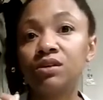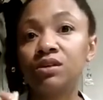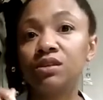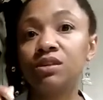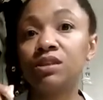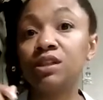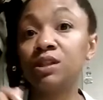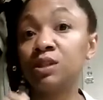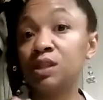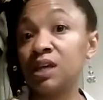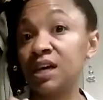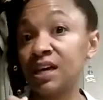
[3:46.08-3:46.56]

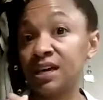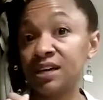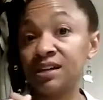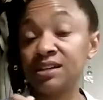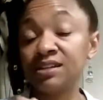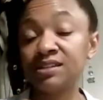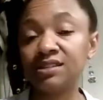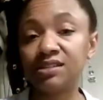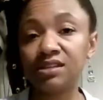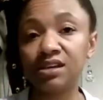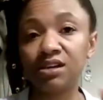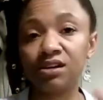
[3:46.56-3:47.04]
the
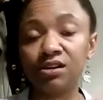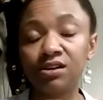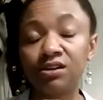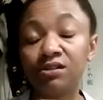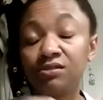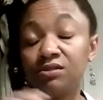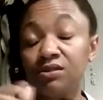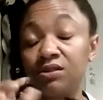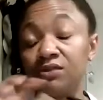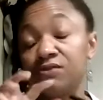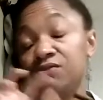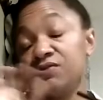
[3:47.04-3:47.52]
legs,
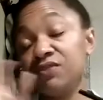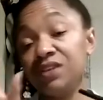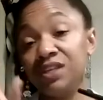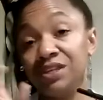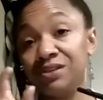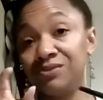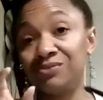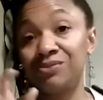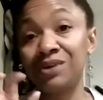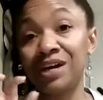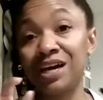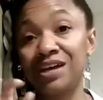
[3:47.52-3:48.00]
or the
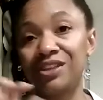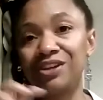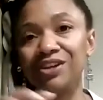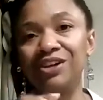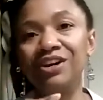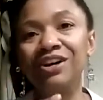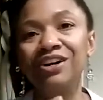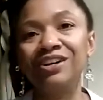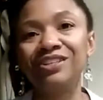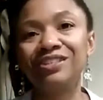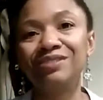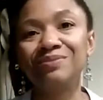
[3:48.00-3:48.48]
feet rather,
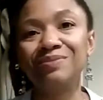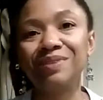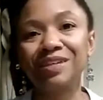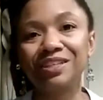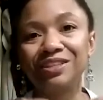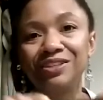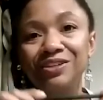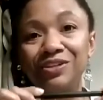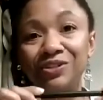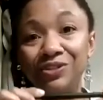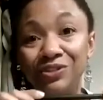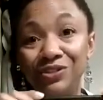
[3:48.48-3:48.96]
to make
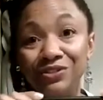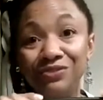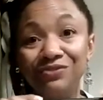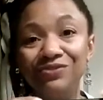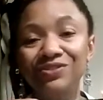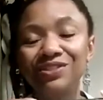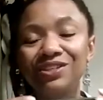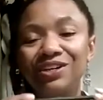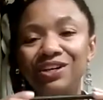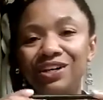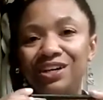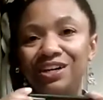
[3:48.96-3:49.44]
the hooves
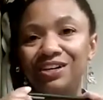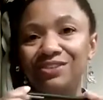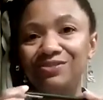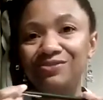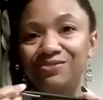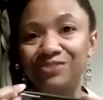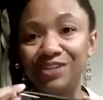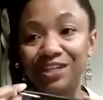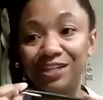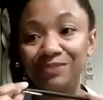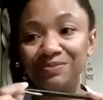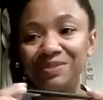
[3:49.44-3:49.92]
on
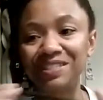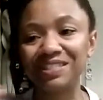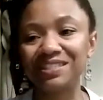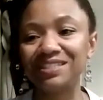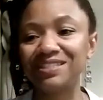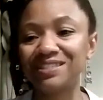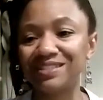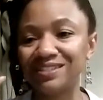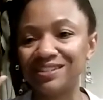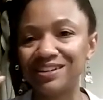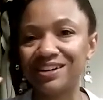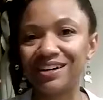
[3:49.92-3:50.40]
Ramses.
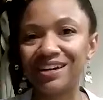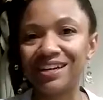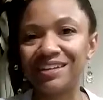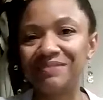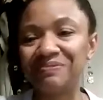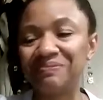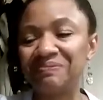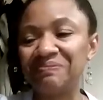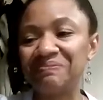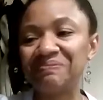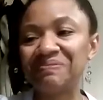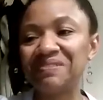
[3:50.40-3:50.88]
All right,
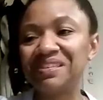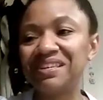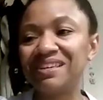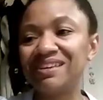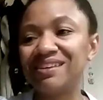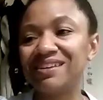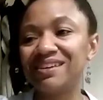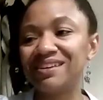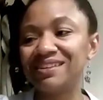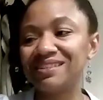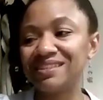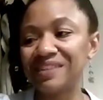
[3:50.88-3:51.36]

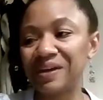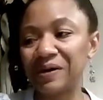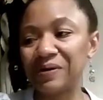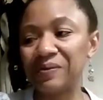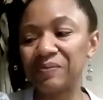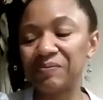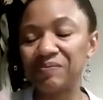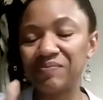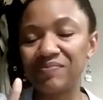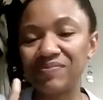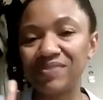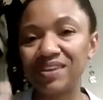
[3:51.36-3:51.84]
so
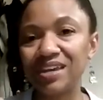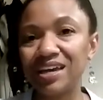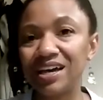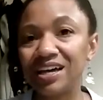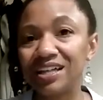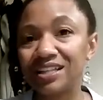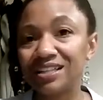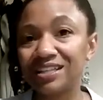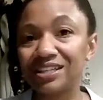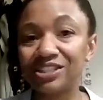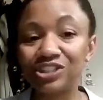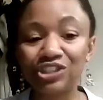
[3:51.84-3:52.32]

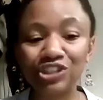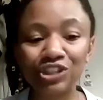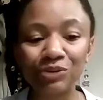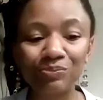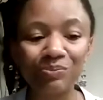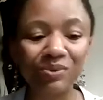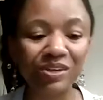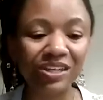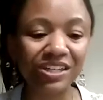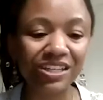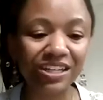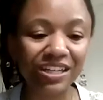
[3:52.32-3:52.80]
let's jump
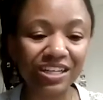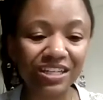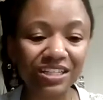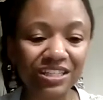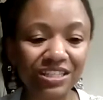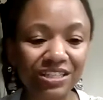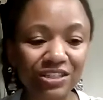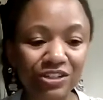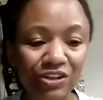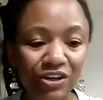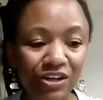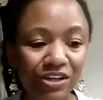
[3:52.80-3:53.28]
in and get
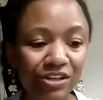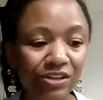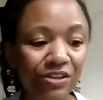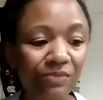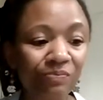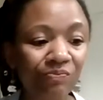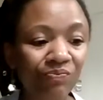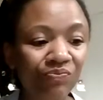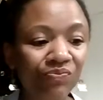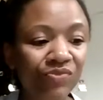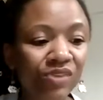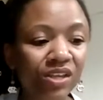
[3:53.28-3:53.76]
started.
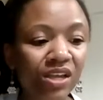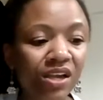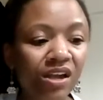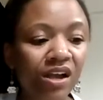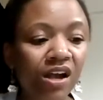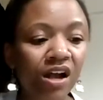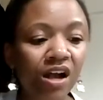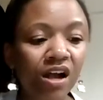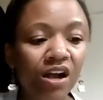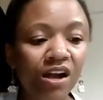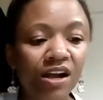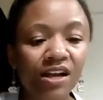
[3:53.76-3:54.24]

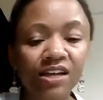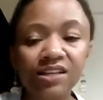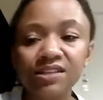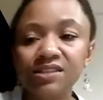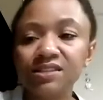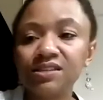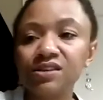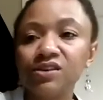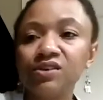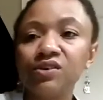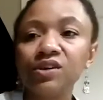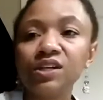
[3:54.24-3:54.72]
All right,
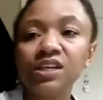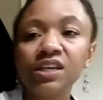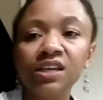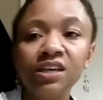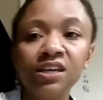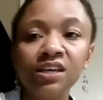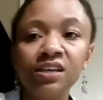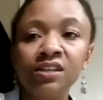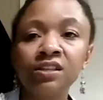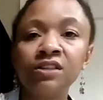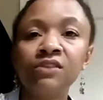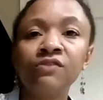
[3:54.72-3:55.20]
so
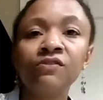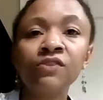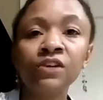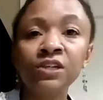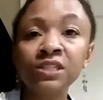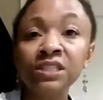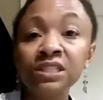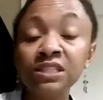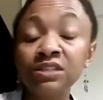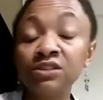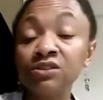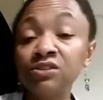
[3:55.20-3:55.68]
again, the
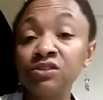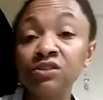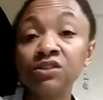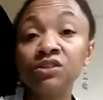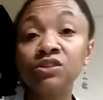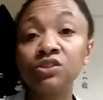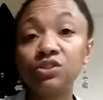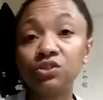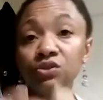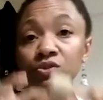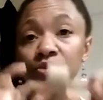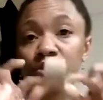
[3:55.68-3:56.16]
first thing you're going
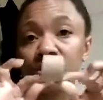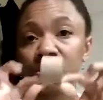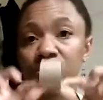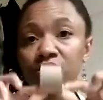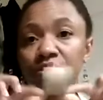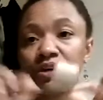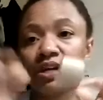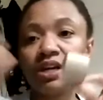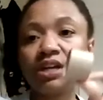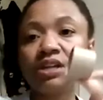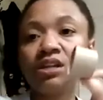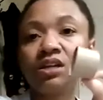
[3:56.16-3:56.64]
to do is go
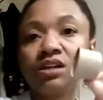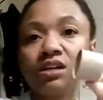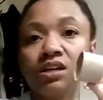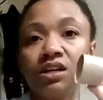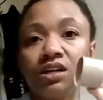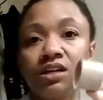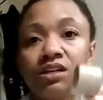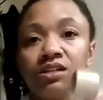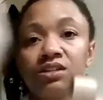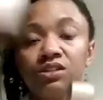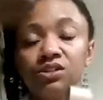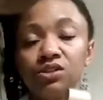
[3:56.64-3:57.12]
ahead and
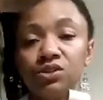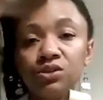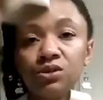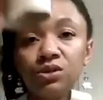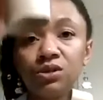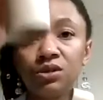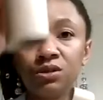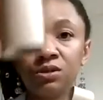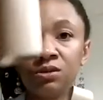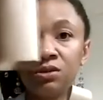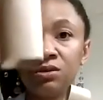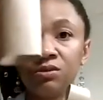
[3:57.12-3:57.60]
cut
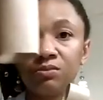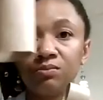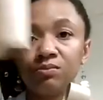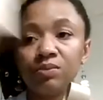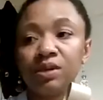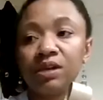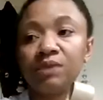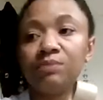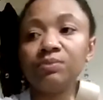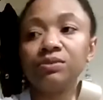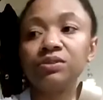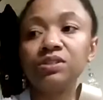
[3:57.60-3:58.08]
your
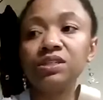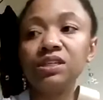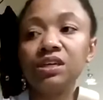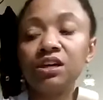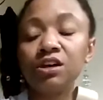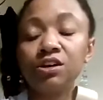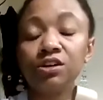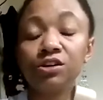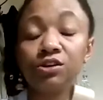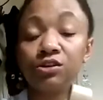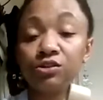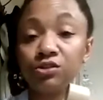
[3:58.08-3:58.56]
paper
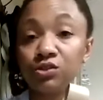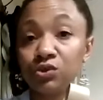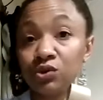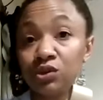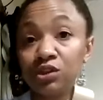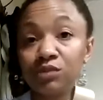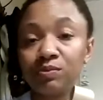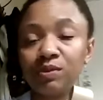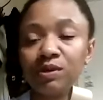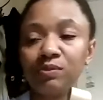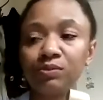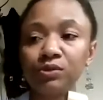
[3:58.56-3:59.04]
or your
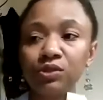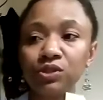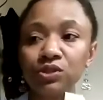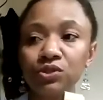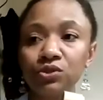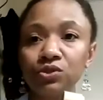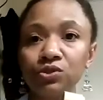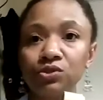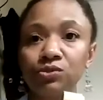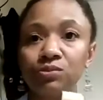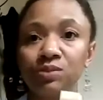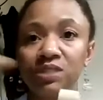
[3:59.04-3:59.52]
toilet paper
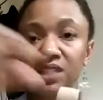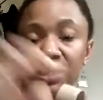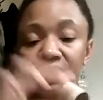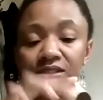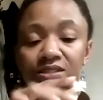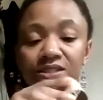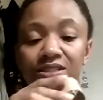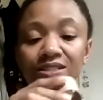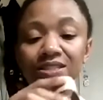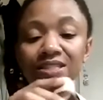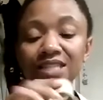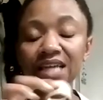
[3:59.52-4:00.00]
tube down
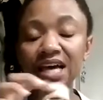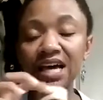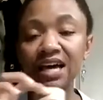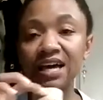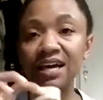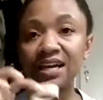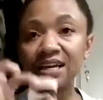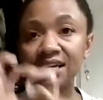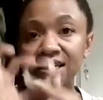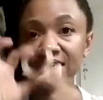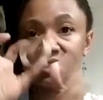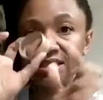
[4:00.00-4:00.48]
to
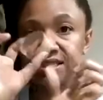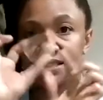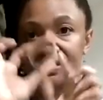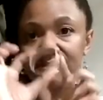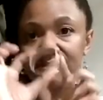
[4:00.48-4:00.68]
size.